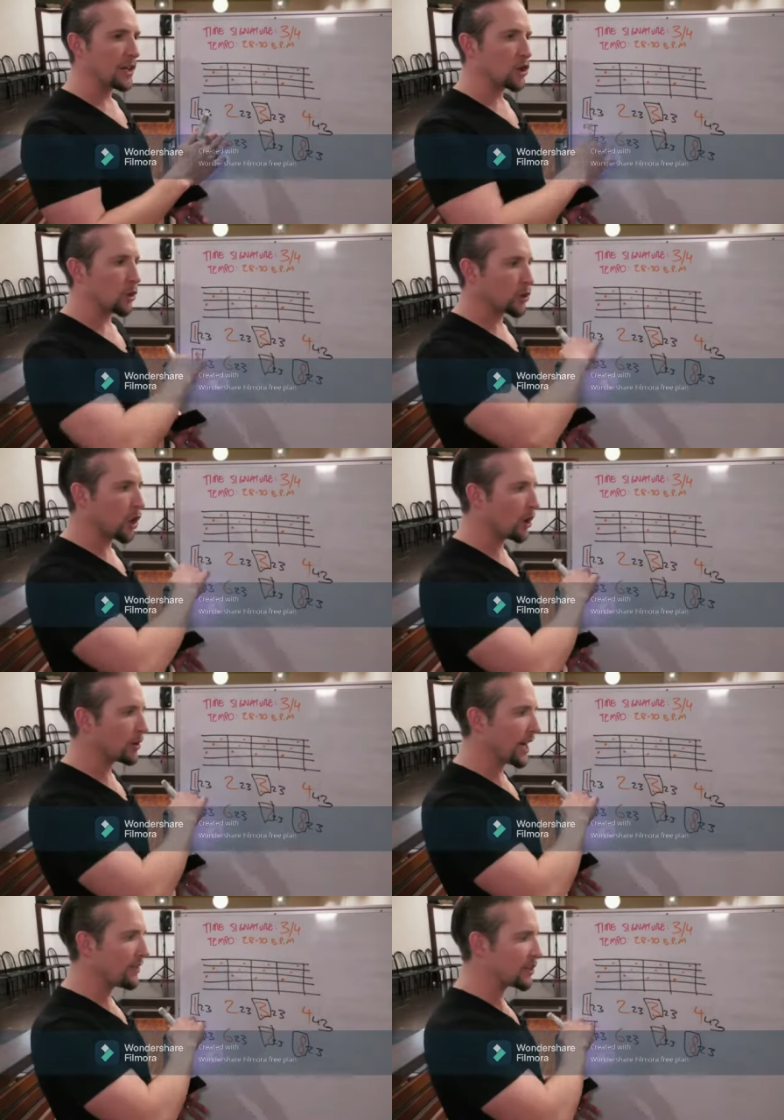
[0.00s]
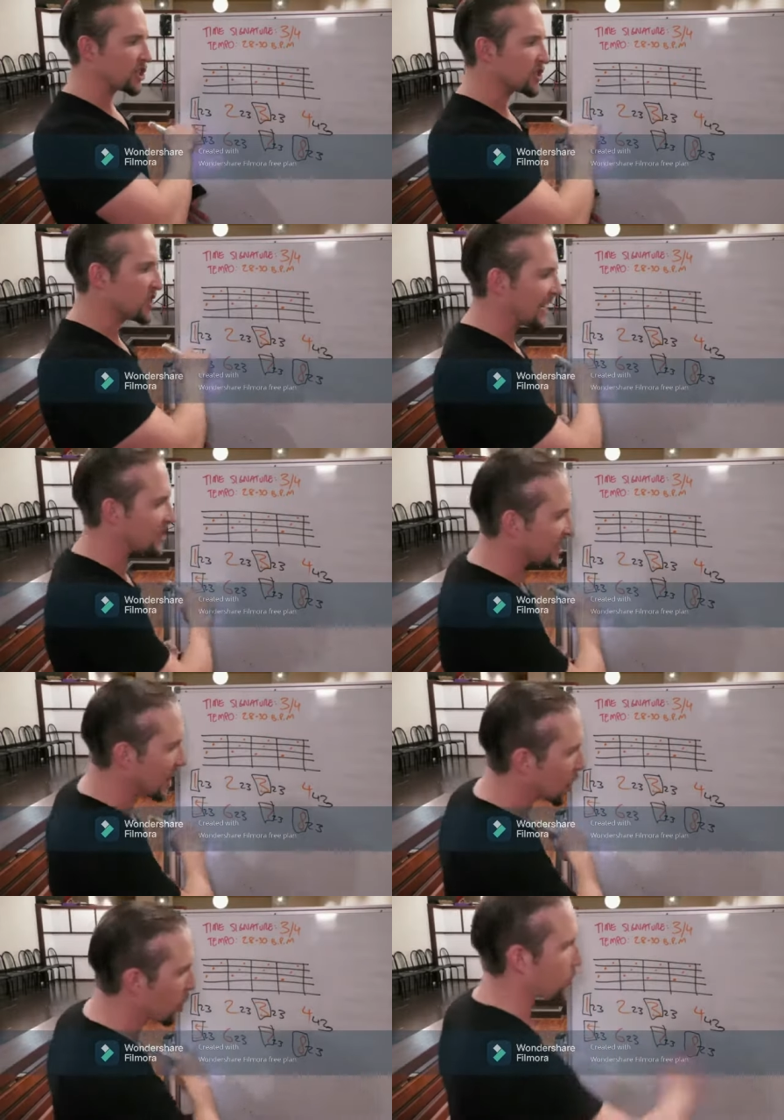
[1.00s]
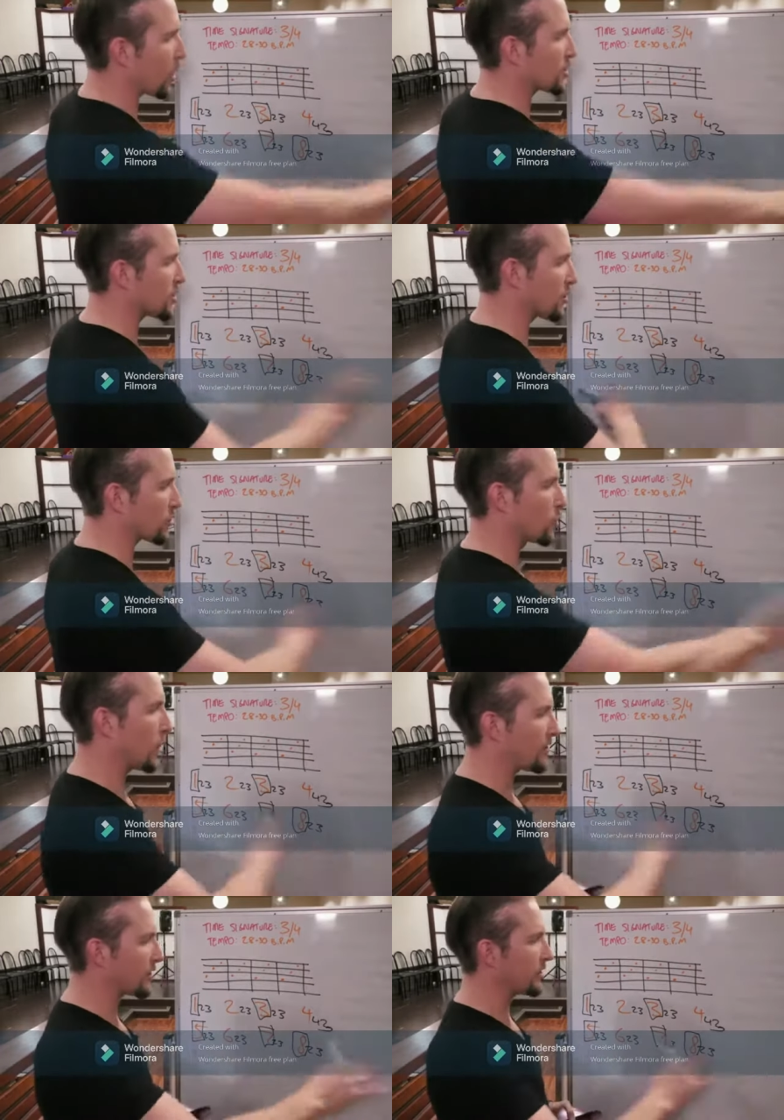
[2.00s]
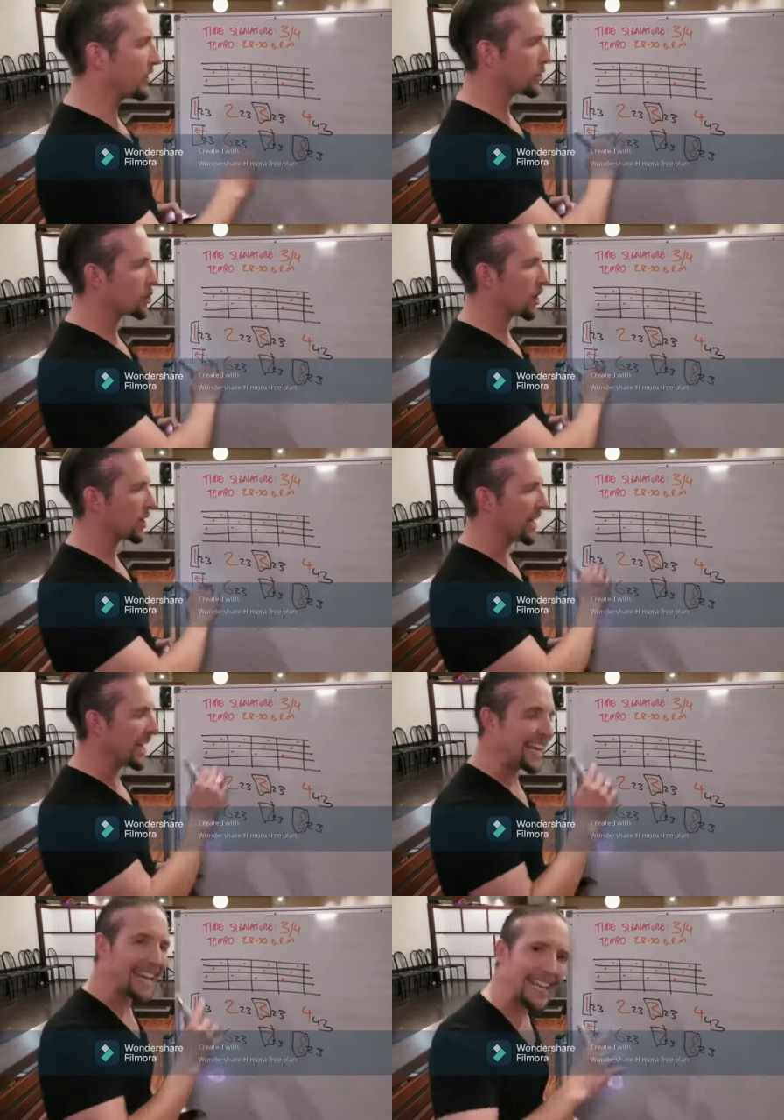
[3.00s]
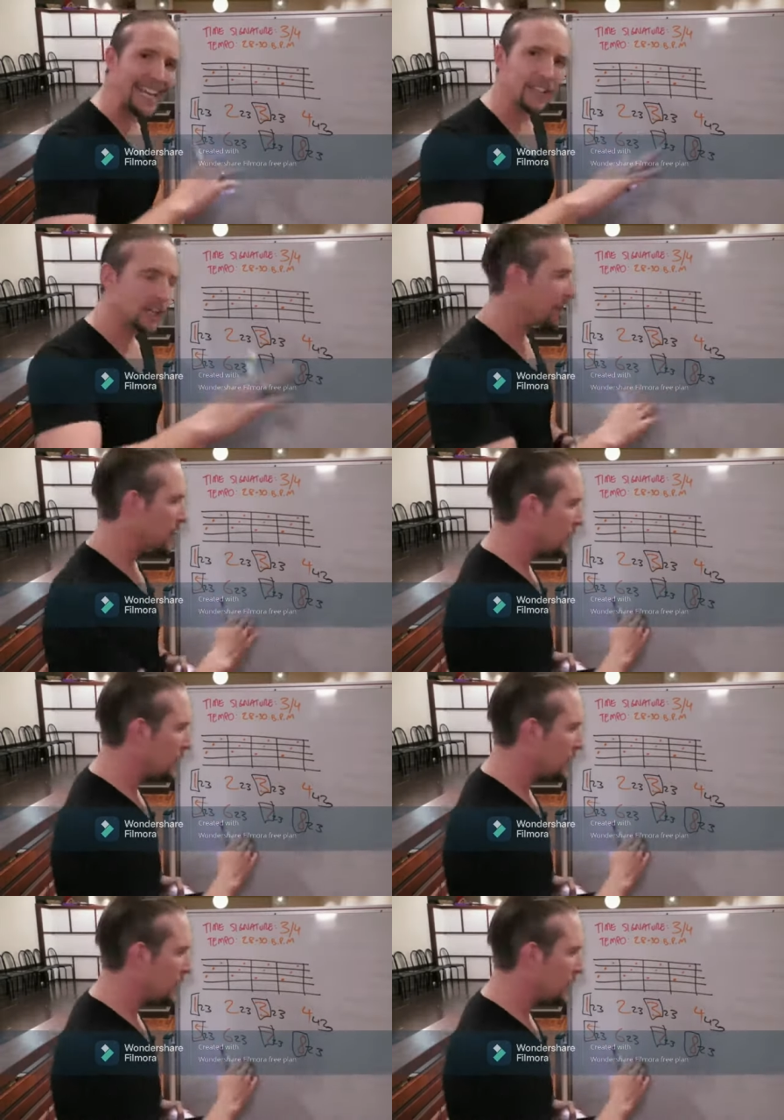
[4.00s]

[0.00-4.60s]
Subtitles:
you're not ever just dancing across and through everything. You're trying to hit,